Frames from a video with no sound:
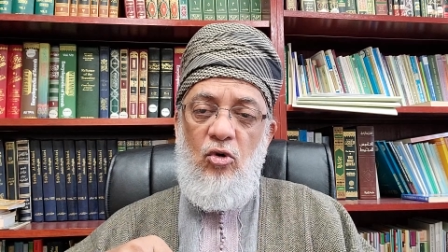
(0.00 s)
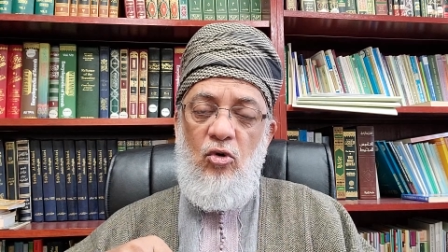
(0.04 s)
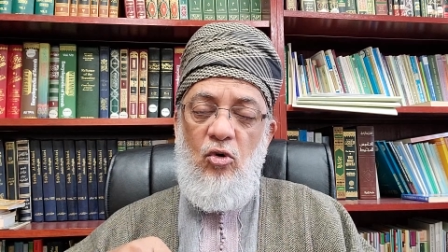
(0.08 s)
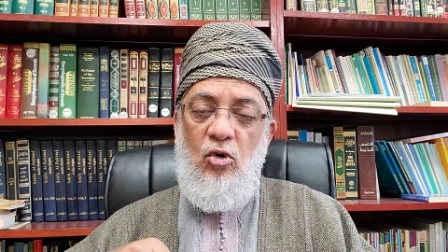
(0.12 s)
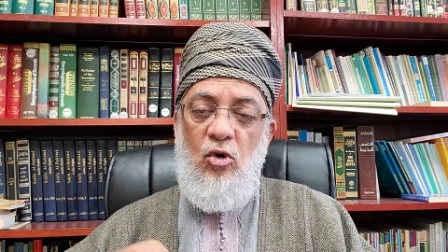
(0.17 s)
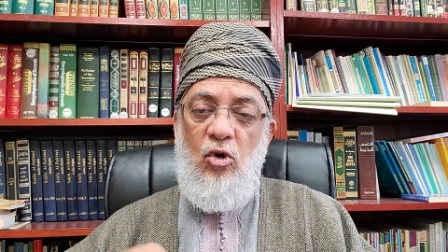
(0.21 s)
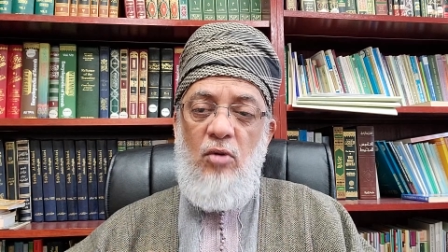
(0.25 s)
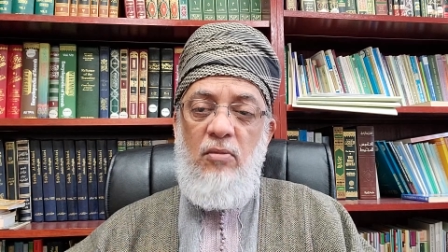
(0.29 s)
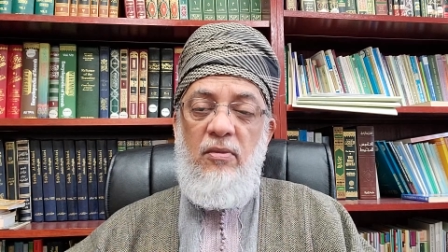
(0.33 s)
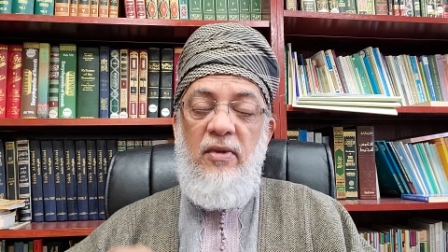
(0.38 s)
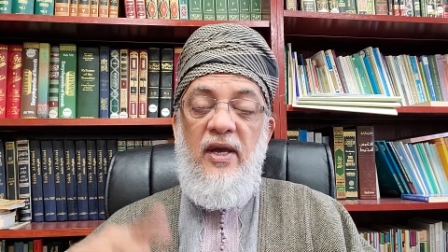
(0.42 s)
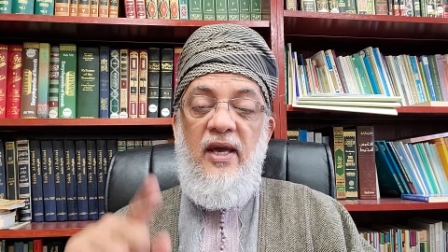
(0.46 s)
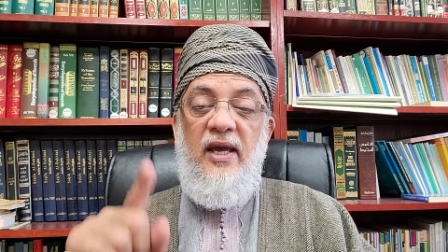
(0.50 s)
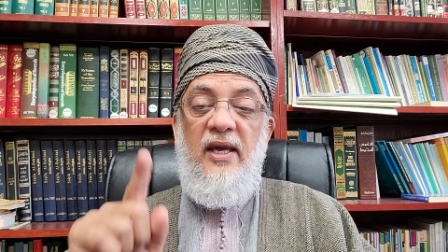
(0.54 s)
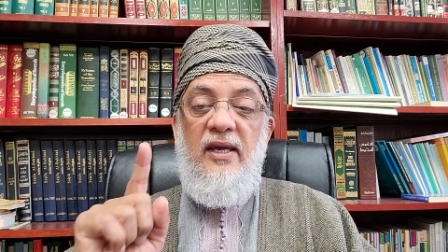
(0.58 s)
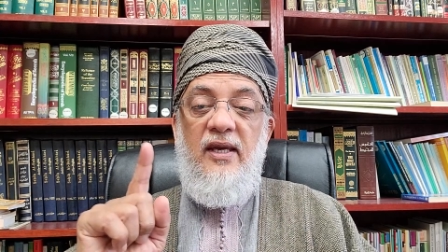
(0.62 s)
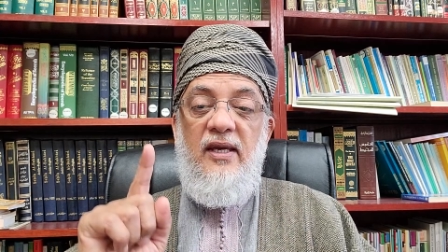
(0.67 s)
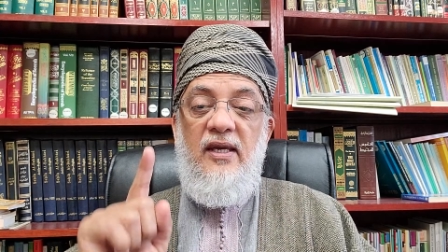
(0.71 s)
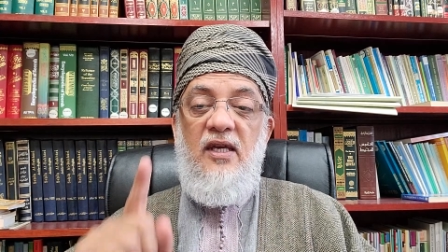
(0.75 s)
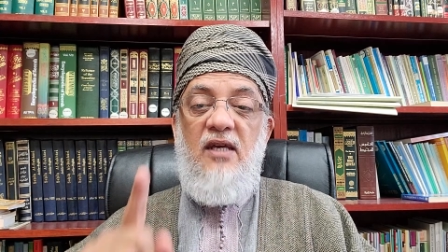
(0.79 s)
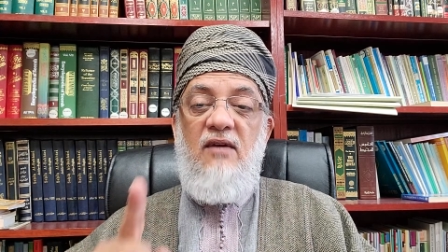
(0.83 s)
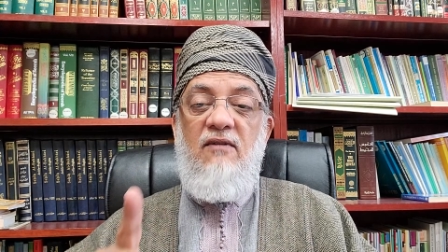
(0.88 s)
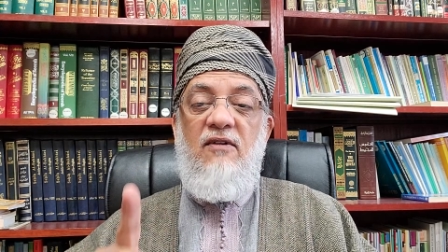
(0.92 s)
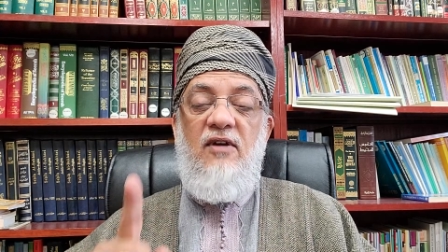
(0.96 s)
home
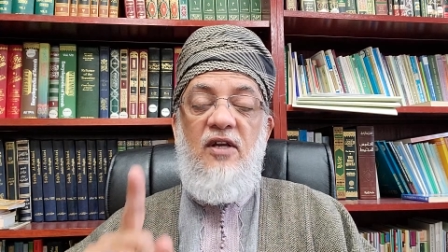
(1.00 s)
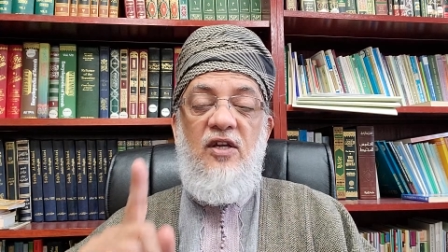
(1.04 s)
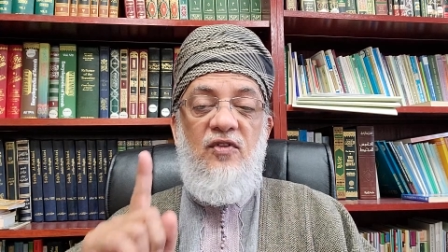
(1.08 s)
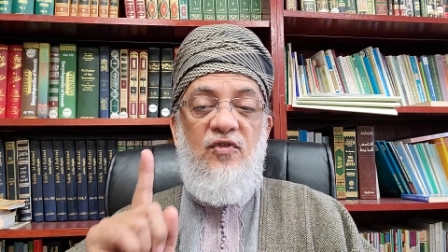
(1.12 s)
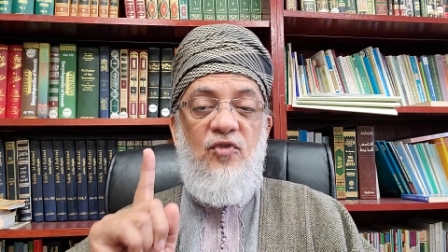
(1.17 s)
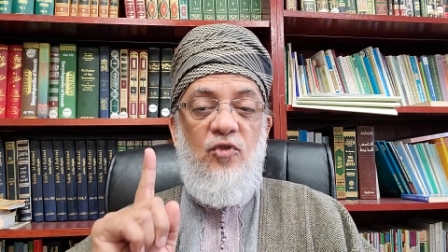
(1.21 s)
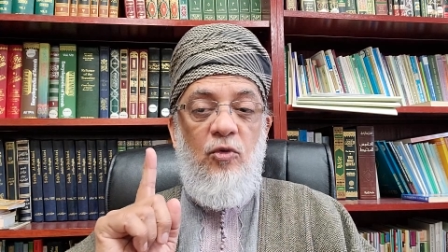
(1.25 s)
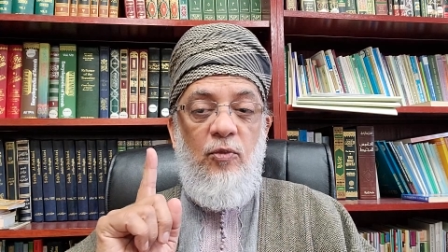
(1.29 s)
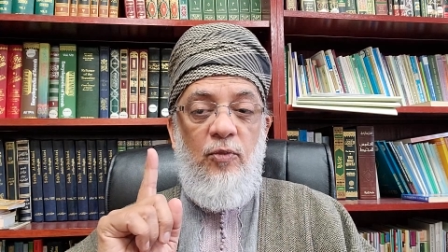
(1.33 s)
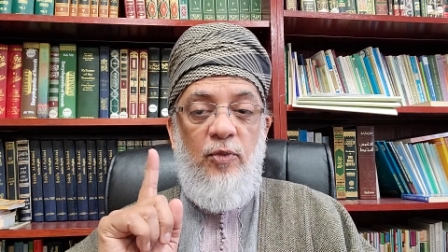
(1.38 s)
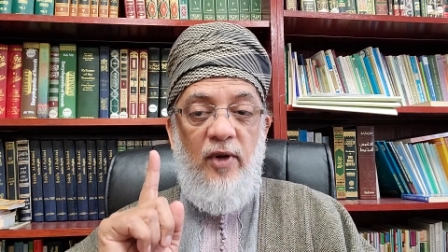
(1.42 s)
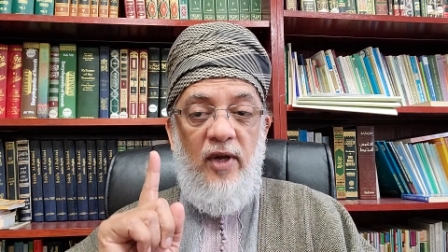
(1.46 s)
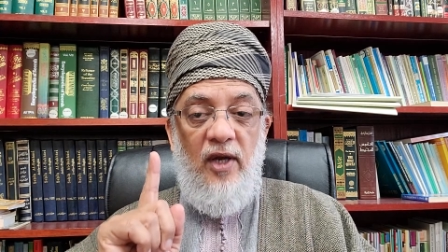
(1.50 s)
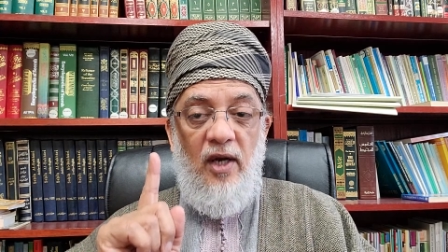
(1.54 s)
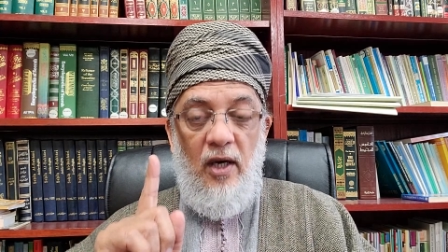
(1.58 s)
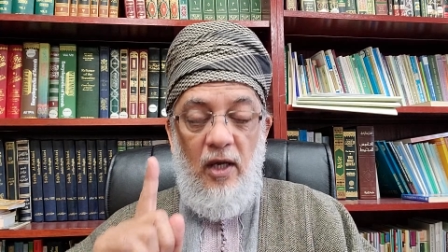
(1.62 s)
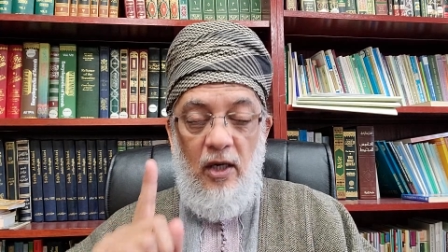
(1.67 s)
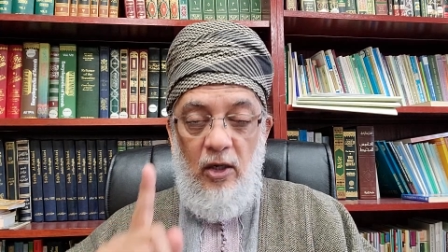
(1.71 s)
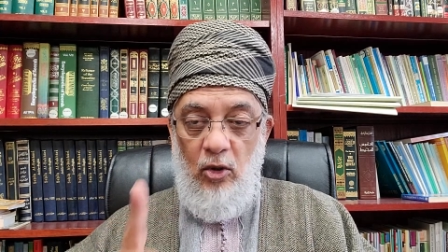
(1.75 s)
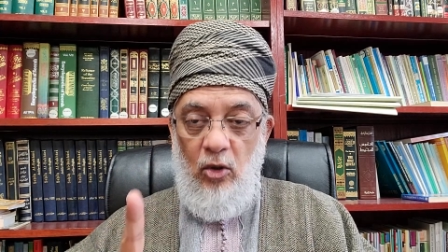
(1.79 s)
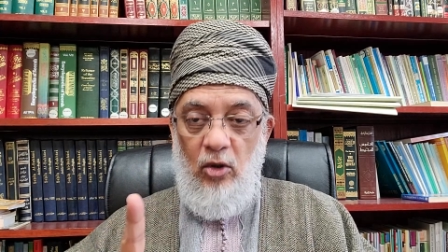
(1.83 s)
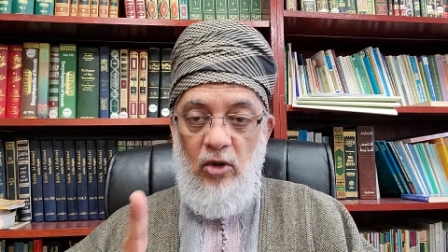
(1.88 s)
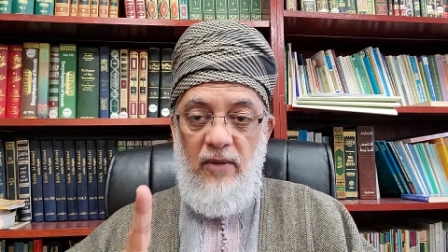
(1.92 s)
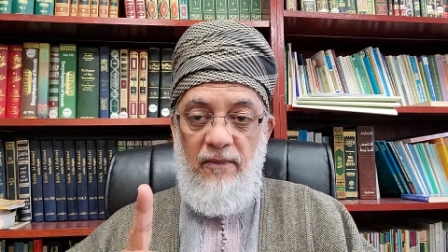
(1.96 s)
even if you pray
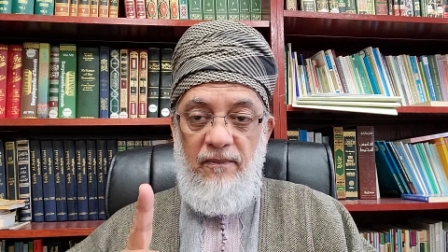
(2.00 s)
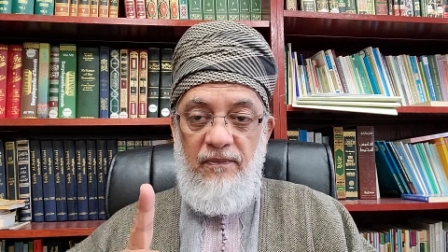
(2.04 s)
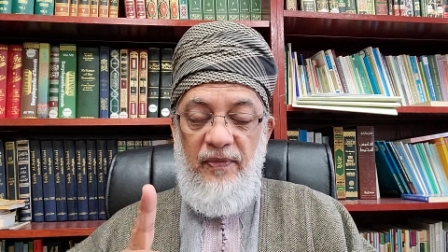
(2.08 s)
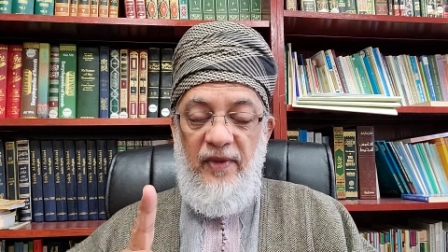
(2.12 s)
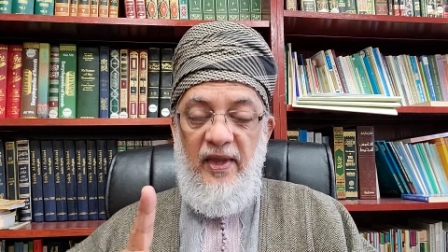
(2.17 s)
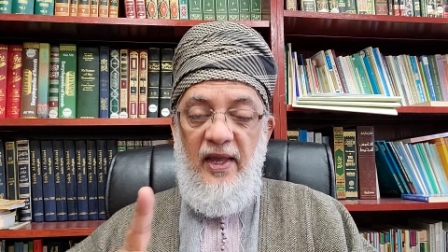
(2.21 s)
alone.